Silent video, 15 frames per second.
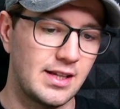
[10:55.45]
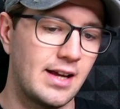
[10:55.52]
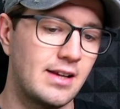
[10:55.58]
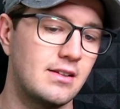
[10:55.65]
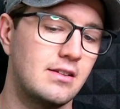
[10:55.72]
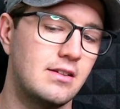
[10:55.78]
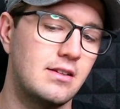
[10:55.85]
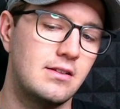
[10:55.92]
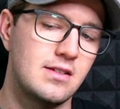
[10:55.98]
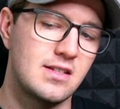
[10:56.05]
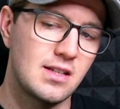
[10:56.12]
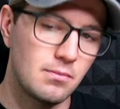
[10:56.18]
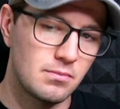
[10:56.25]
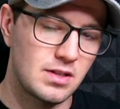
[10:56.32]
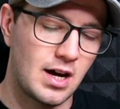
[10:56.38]
And
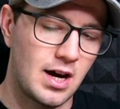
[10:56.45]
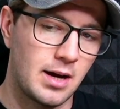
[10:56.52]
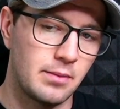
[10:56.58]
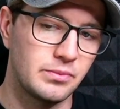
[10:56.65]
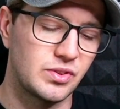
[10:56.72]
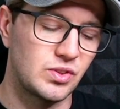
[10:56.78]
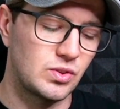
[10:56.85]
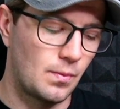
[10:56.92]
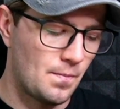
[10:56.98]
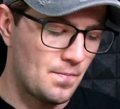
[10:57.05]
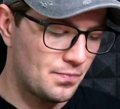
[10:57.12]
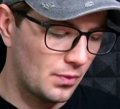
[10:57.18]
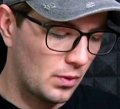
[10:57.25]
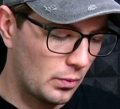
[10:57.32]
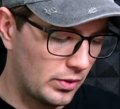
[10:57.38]
sometimes,
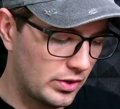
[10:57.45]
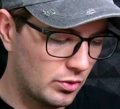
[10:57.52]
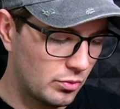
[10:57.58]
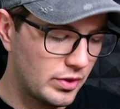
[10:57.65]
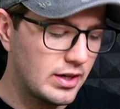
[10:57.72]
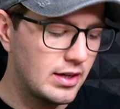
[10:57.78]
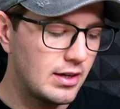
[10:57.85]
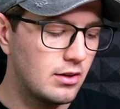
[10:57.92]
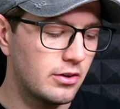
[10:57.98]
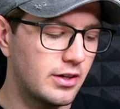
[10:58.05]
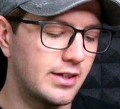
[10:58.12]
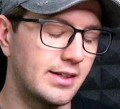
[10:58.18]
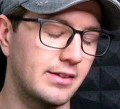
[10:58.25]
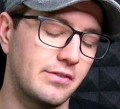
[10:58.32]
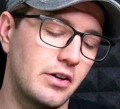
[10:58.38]
when you really look
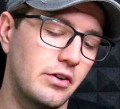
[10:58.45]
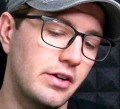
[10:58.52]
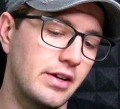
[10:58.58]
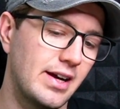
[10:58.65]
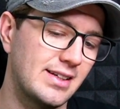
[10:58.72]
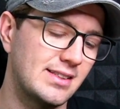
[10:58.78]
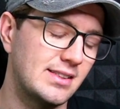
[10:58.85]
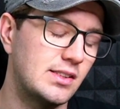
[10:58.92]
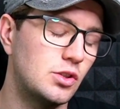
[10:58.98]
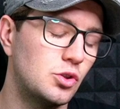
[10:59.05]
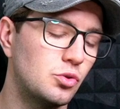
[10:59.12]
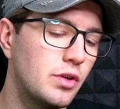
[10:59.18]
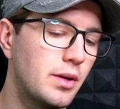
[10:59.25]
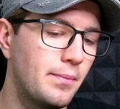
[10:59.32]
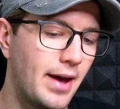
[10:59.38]
at the very
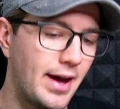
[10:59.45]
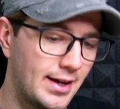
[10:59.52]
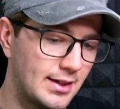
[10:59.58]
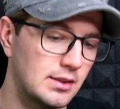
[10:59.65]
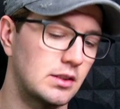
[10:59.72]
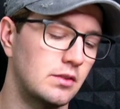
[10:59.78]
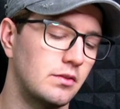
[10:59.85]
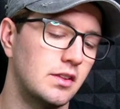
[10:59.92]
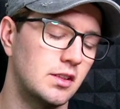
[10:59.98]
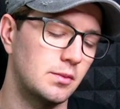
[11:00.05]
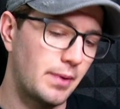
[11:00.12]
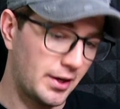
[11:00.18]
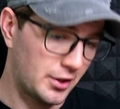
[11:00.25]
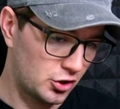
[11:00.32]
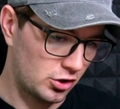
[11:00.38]
extreme ends of the
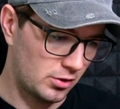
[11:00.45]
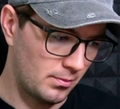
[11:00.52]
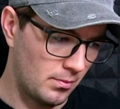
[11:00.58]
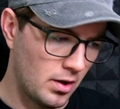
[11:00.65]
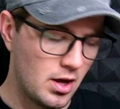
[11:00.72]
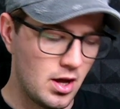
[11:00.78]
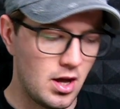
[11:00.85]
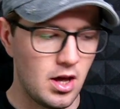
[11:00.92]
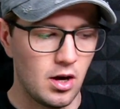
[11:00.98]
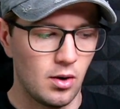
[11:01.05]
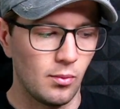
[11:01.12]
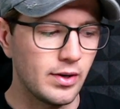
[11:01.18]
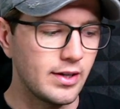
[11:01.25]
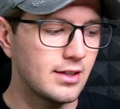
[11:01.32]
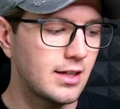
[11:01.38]
spectrum,
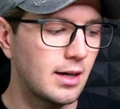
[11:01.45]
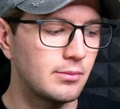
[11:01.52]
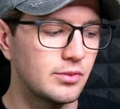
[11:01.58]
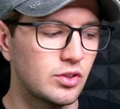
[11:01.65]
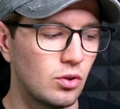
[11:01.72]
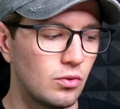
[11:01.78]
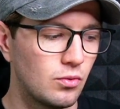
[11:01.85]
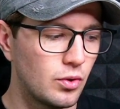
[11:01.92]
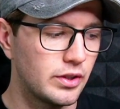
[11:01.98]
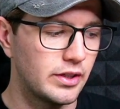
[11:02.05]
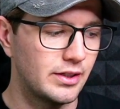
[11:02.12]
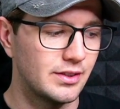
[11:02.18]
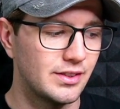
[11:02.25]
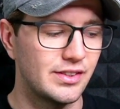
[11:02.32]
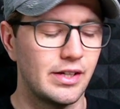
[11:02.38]
when it comes to
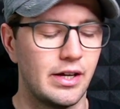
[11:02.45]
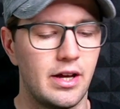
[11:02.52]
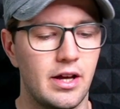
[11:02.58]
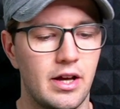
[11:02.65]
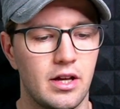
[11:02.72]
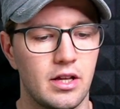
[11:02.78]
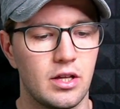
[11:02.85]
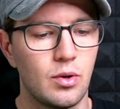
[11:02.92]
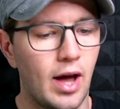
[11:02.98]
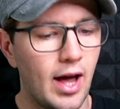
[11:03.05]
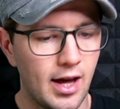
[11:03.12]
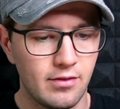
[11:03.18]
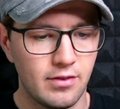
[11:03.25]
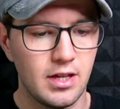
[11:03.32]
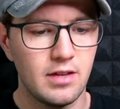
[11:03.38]
avoidance, you
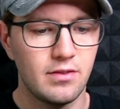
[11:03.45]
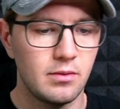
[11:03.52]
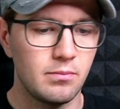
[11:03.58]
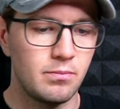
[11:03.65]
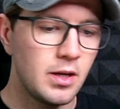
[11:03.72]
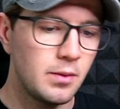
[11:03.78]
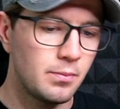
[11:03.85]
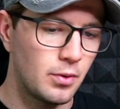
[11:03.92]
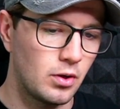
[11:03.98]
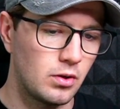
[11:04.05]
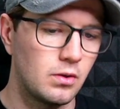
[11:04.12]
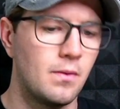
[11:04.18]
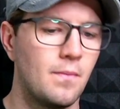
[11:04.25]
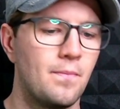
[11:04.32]
have even people